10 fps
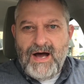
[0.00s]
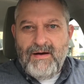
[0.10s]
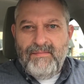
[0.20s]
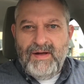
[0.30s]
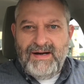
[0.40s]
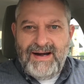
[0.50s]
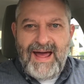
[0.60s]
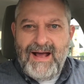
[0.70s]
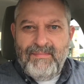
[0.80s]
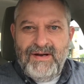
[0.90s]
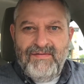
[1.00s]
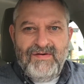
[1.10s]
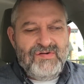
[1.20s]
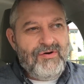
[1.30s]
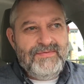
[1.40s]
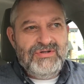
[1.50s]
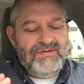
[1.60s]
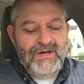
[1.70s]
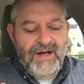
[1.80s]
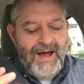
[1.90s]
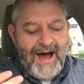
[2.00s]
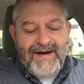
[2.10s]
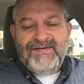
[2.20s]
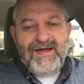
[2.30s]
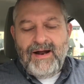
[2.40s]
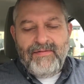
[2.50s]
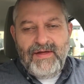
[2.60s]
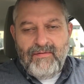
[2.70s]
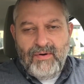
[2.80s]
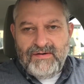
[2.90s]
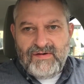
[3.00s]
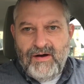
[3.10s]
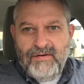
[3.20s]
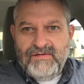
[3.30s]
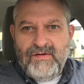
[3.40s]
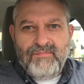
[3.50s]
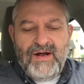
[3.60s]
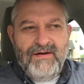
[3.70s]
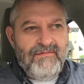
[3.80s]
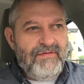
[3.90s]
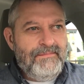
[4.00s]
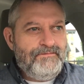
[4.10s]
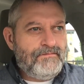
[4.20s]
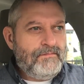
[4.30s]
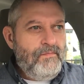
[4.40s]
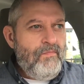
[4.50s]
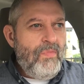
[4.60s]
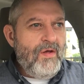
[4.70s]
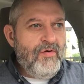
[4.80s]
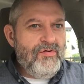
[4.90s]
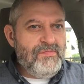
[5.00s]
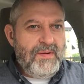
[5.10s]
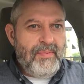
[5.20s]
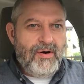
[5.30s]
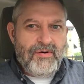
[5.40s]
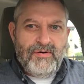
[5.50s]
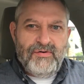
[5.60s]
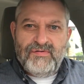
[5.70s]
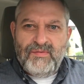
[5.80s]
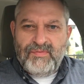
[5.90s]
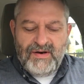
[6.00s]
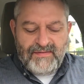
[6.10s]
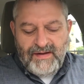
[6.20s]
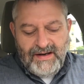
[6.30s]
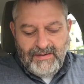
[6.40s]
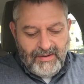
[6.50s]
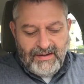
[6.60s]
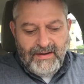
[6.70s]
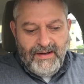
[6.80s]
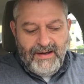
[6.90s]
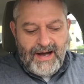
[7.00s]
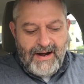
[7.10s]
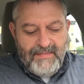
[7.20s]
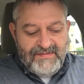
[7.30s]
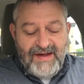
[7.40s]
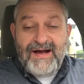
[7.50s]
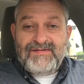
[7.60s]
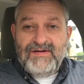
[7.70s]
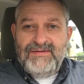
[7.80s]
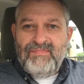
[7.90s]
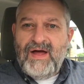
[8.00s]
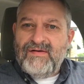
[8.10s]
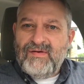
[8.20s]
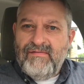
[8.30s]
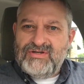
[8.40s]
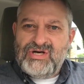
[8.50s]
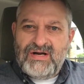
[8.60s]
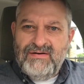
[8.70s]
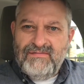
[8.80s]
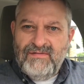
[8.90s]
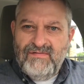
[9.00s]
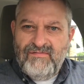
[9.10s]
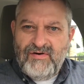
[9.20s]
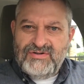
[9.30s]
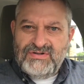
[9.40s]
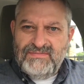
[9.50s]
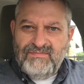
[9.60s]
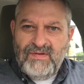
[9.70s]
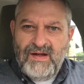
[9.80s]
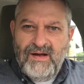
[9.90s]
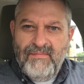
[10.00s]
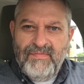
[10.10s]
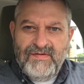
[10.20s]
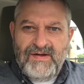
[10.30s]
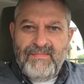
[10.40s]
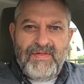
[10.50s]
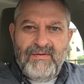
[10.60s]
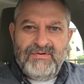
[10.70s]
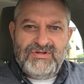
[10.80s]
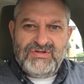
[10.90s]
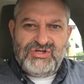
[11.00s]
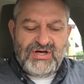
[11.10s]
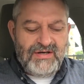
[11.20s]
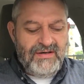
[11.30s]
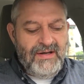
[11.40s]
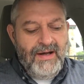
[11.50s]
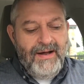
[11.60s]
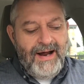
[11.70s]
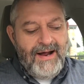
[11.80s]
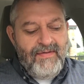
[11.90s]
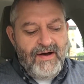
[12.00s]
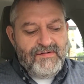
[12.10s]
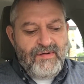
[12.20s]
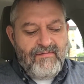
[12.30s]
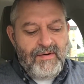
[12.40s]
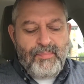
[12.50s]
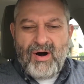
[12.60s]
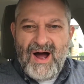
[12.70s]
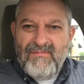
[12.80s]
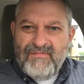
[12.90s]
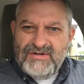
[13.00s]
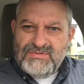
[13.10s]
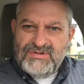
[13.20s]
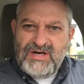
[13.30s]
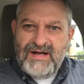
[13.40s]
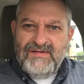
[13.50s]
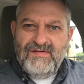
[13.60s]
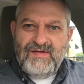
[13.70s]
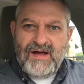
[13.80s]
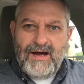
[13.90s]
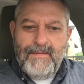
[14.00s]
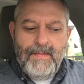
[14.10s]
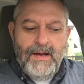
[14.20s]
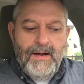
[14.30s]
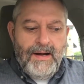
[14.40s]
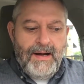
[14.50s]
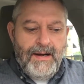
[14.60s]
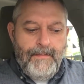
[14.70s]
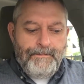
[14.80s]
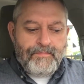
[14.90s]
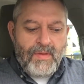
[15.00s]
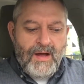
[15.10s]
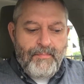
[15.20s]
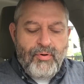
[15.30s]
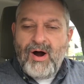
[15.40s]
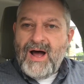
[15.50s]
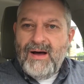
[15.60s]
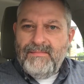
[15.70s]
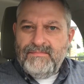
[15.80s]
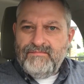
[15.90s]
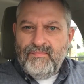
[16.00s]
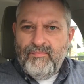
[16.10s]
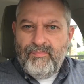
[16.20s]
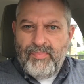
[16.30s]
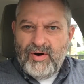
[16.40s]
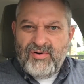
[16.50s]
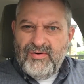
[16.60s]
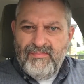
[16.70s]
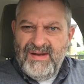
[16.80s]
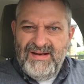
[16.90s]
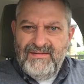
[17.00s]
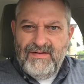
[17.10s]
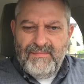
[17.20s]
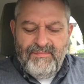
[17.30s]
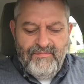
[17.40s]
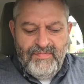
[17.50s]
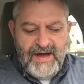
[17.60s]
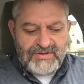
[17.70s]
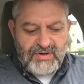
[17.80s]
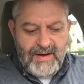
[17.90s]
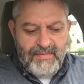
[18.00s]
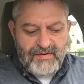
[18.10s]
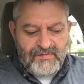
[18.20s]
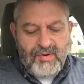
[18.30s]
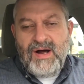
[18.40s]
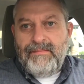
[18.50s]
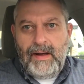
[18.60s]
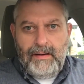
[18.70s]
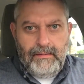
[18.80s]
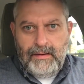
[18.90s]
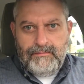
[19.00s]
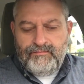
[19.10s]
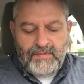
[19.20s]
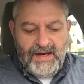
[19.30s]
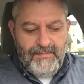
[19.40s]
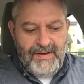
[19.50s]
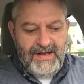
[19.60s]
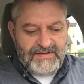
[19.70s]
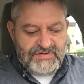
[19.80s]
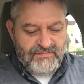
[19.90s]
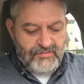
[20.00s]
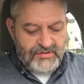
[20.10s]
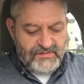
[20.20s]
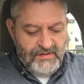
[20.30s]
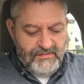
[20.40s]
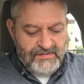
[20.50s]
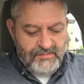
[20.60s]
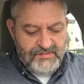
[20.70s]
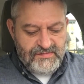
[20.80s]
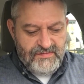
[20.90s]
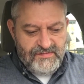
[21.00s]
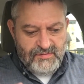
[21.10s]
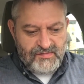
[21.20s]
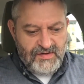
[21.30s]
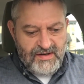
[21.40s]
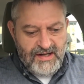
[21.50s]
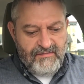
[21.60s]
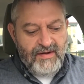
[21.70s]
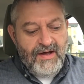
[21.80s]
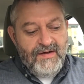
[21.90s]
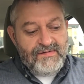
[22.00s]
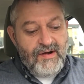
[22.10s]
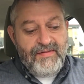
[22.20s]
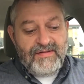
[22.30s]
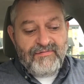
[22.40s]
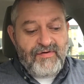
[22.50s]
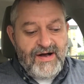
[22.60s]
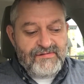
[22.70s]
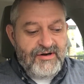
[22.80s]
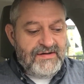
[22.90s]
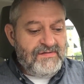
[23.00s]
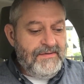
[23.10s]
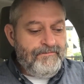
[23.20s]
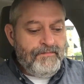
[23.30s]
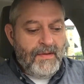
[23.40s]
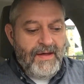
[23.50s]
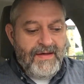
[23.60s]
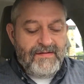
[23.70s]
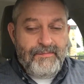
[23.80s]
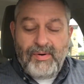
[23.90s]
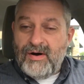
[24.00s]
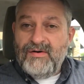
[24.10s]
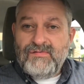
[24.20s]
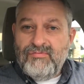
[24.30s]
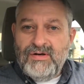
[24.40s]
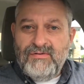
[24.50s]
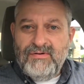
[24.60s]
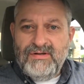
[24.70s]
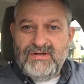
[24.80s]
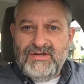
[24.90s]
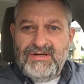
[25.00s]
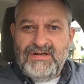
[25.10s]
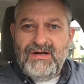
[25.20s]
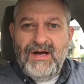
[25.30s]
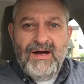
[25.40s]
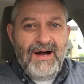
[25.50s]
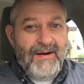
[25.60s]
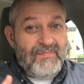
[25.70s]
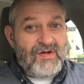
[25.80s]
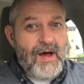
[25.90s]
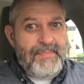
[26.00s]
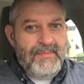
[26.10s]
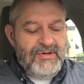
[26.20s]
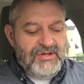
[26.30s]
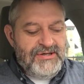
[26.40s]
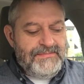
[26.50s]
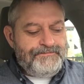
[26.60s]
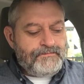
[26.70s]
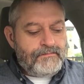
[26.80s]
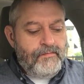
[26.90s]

um, and a name in the description. I just cannot think of what it's called. It's some kind of crispy burger or something like that. Anyway, um, it's excellent. They also have a chicken version, um, the same thing with just chicken. And they also have a prime version, which I guess is like a, um, a prime burger meat. The, the actual hamburger is prime. I don't know. I didn't pay extra for it, so this was this was good enough. So I think the fries are excellent. I think this burger's really, really good. Um, sloppy, but good.